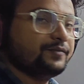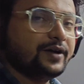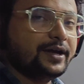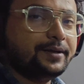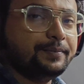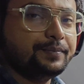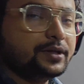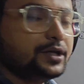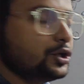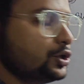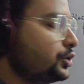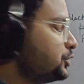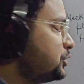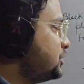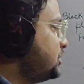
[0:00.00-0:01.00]

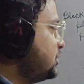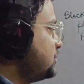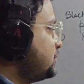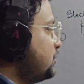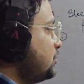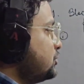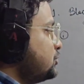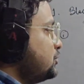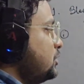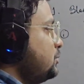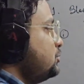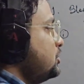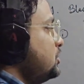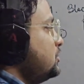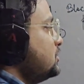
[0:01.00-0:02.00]
Fine. So this force
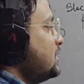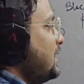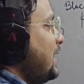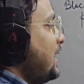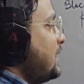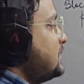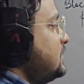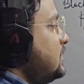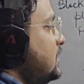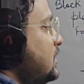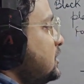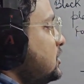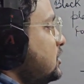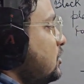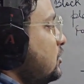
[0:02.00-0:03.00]
will produce an
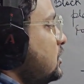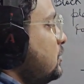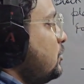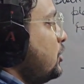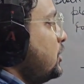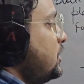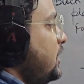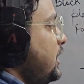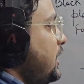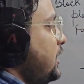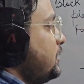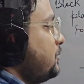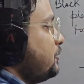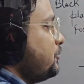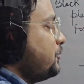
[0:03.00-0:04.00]
acceleration on the body
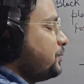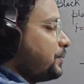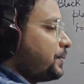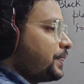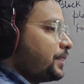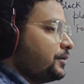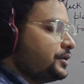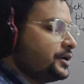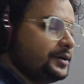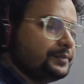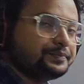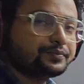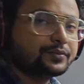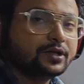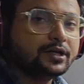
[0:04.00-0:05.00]
a.
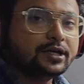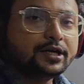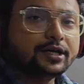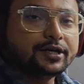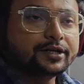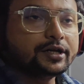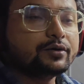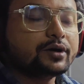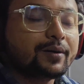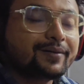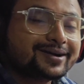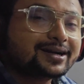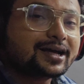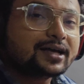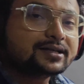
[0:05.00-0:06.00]
Okay. Now
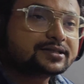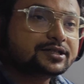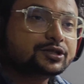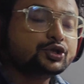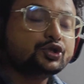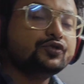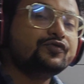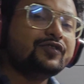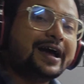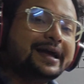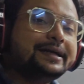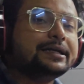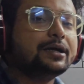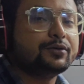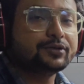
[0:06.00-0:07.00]
our task is to
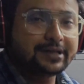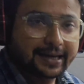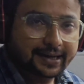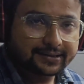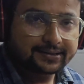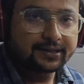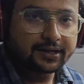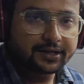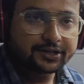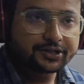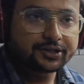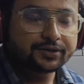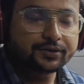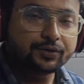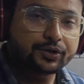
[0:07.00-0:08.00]
find out the
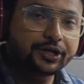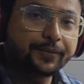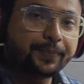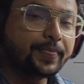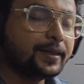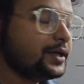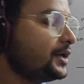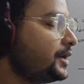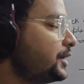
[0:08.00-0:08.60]
acceleration. Okay.